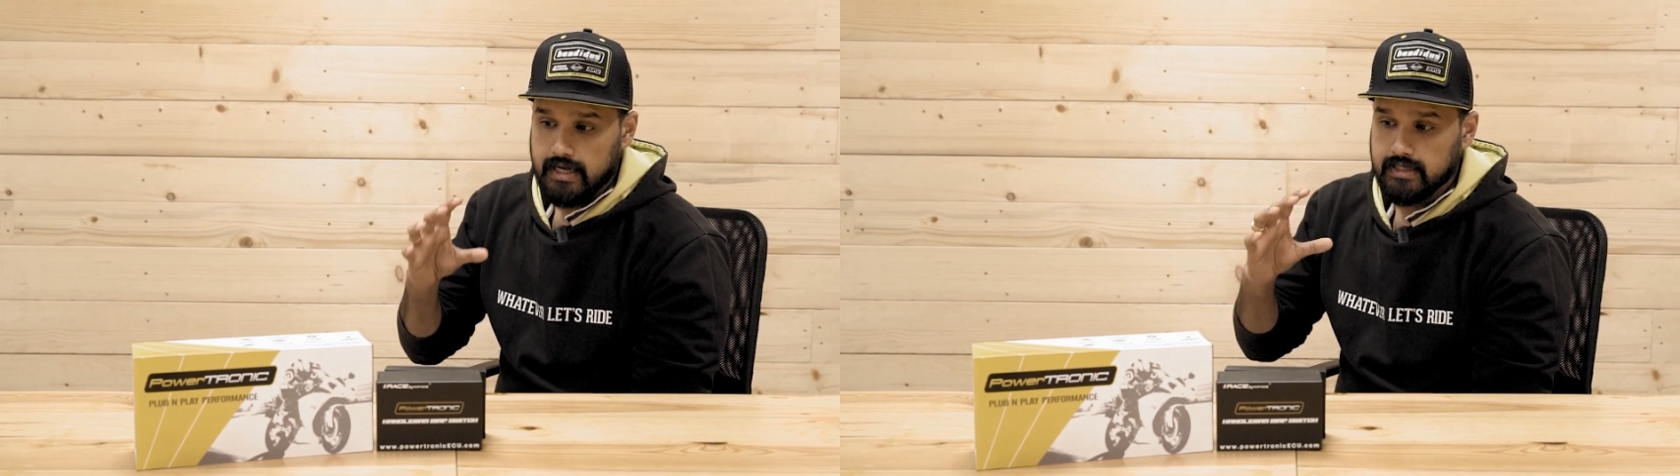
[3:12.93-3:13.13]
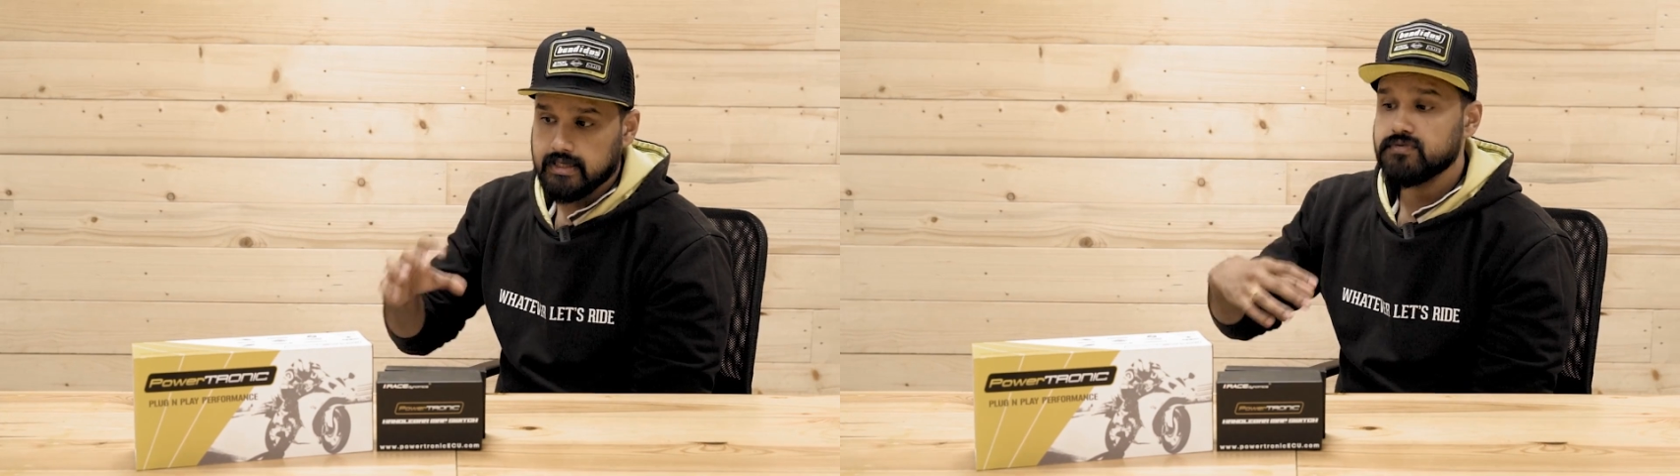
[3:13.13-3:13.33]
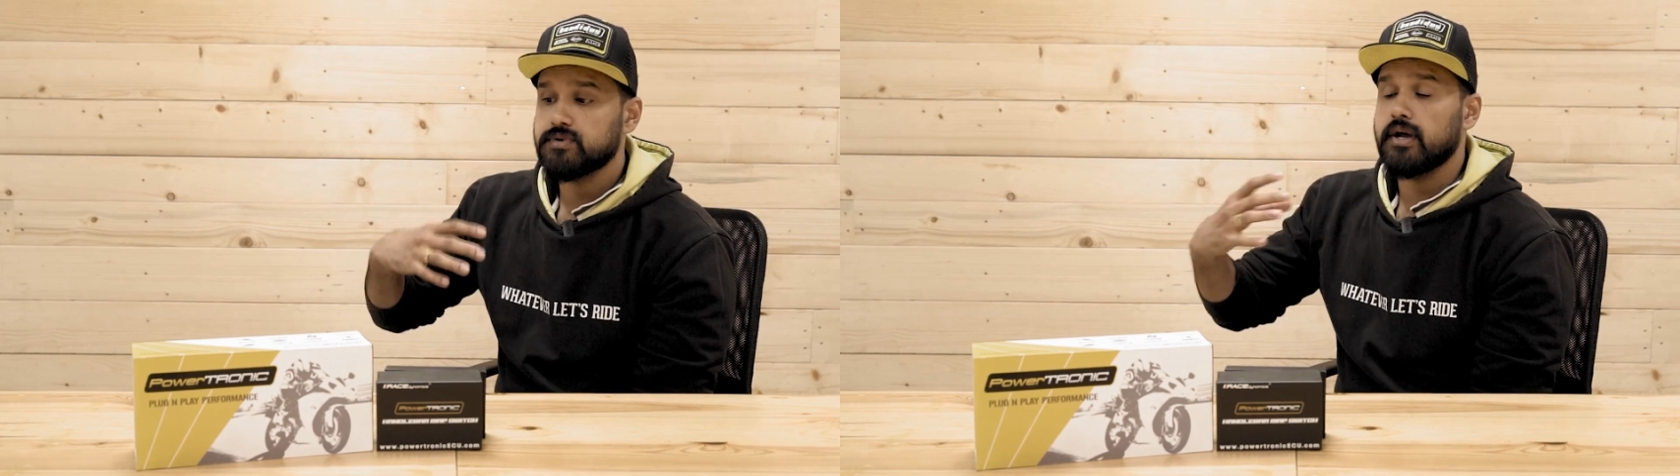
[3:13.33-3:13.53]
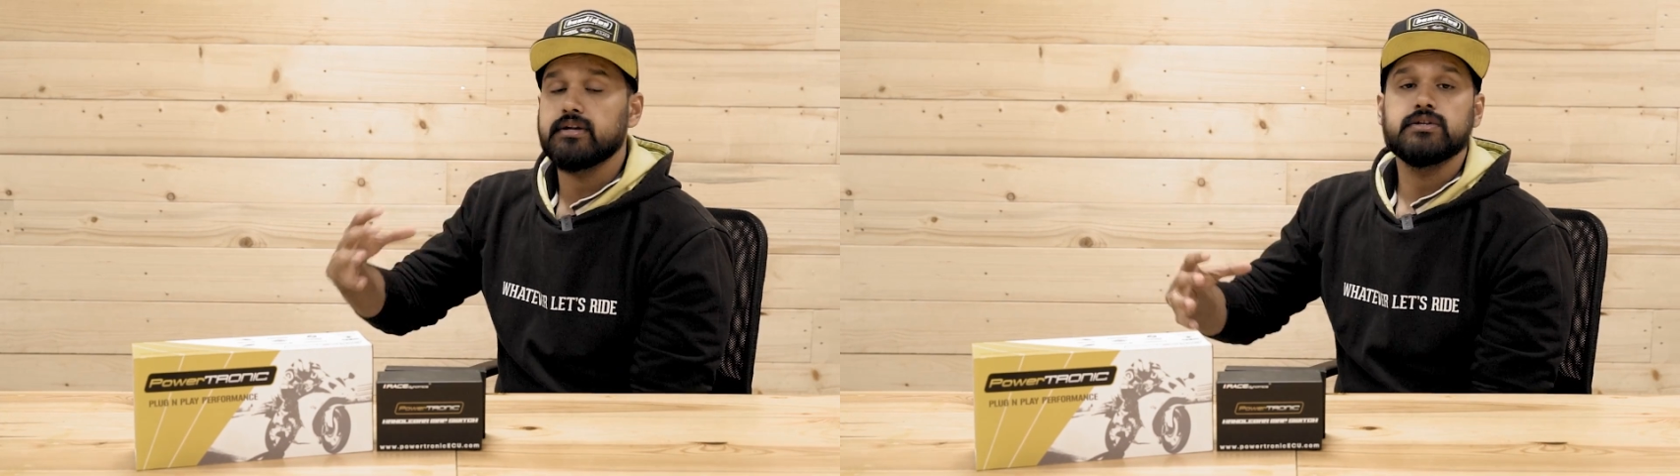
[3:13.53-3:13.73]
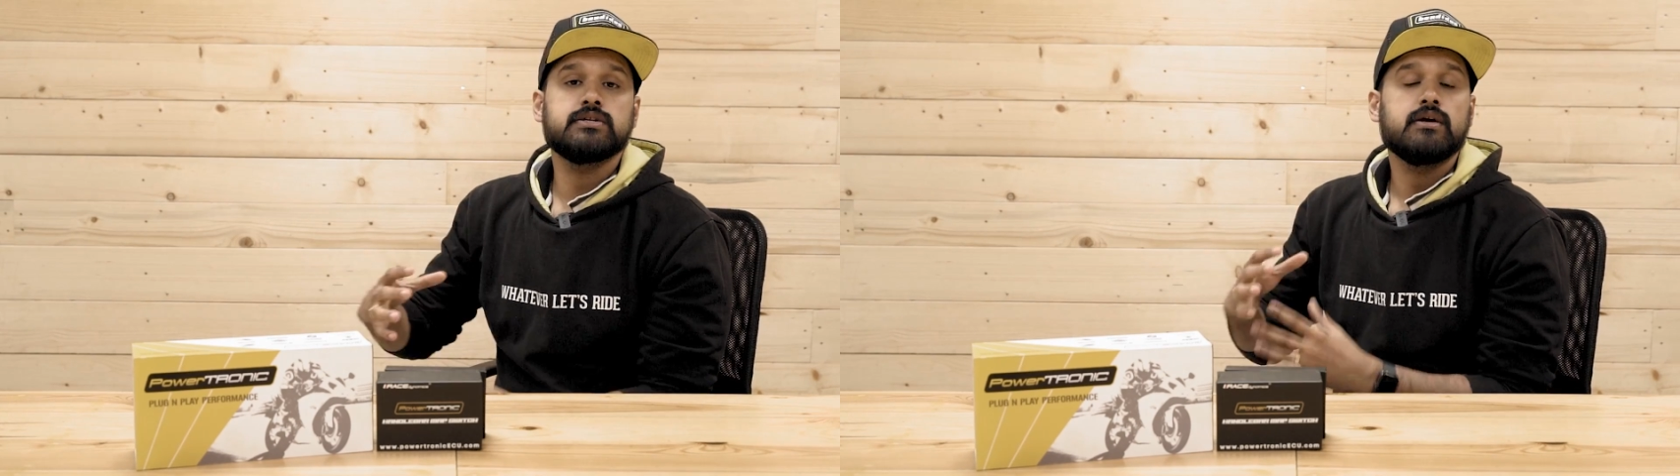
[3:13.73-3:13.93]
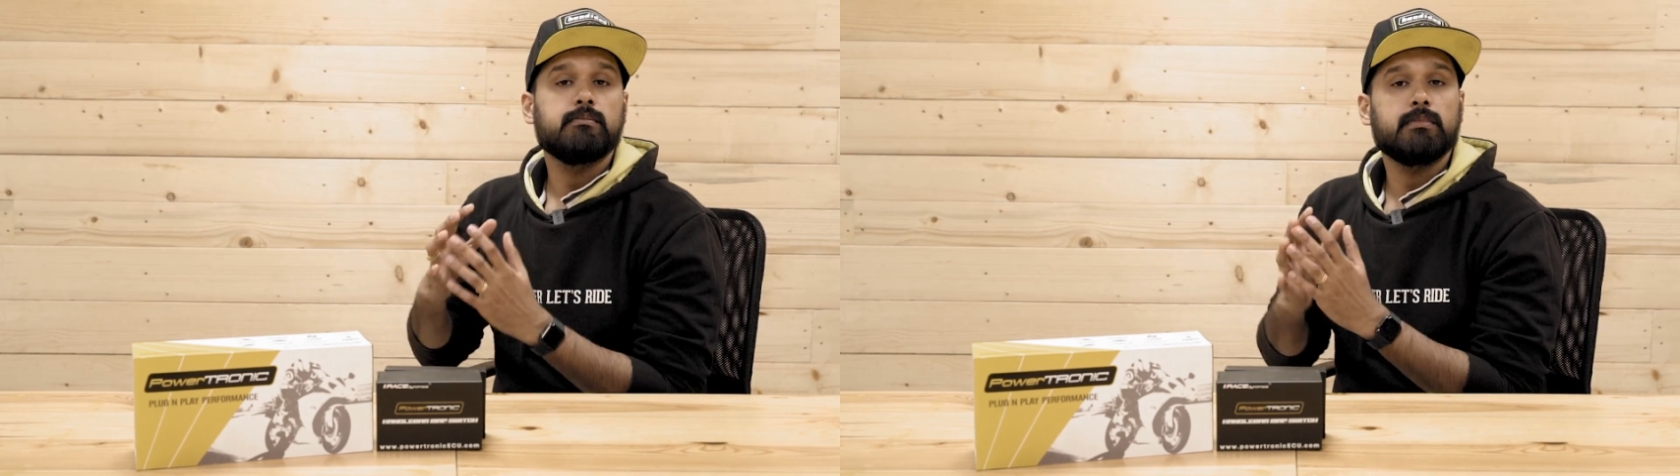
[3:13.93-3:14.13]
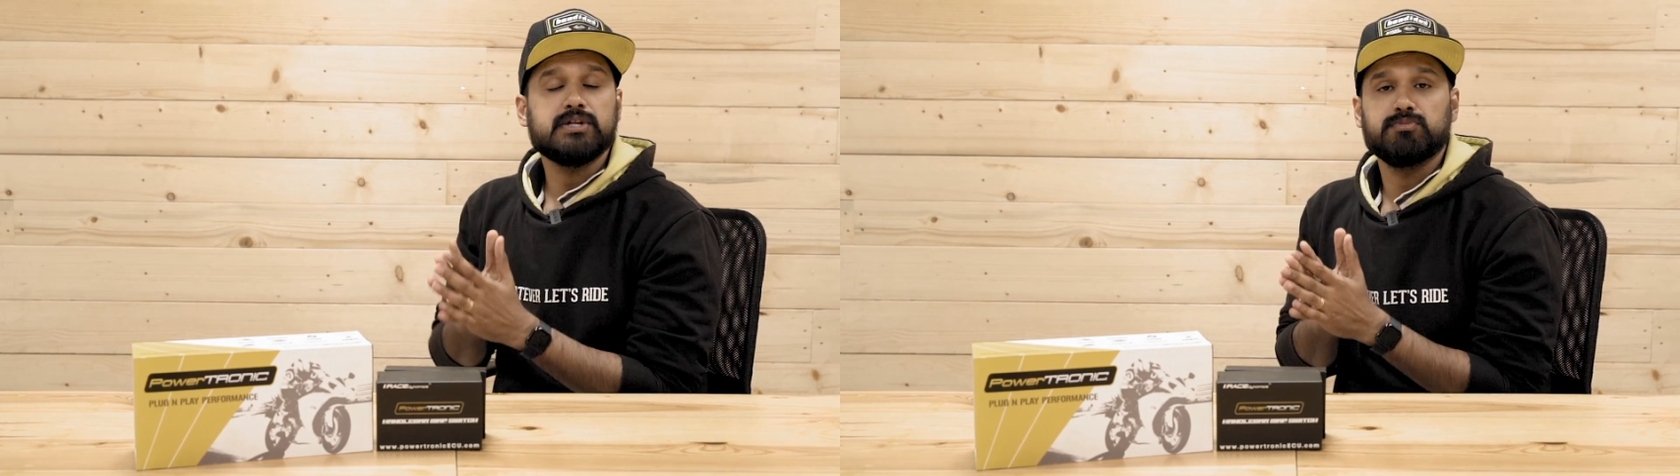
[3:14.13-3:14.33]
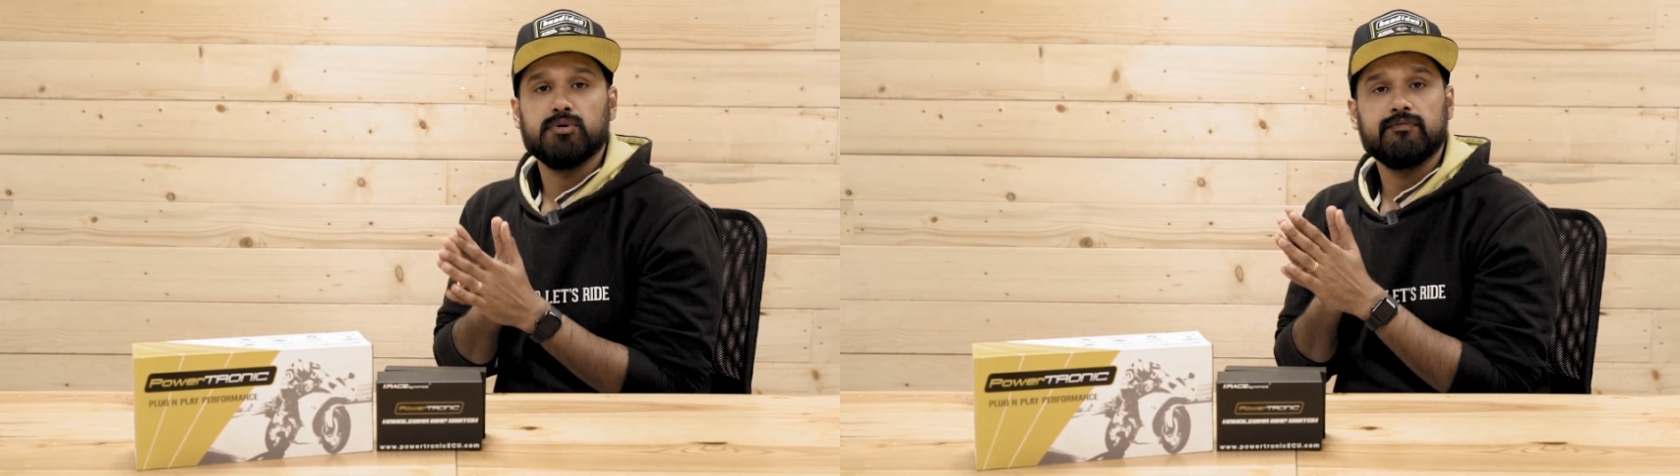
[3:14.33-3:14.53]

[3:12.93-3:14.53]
it gives riders much more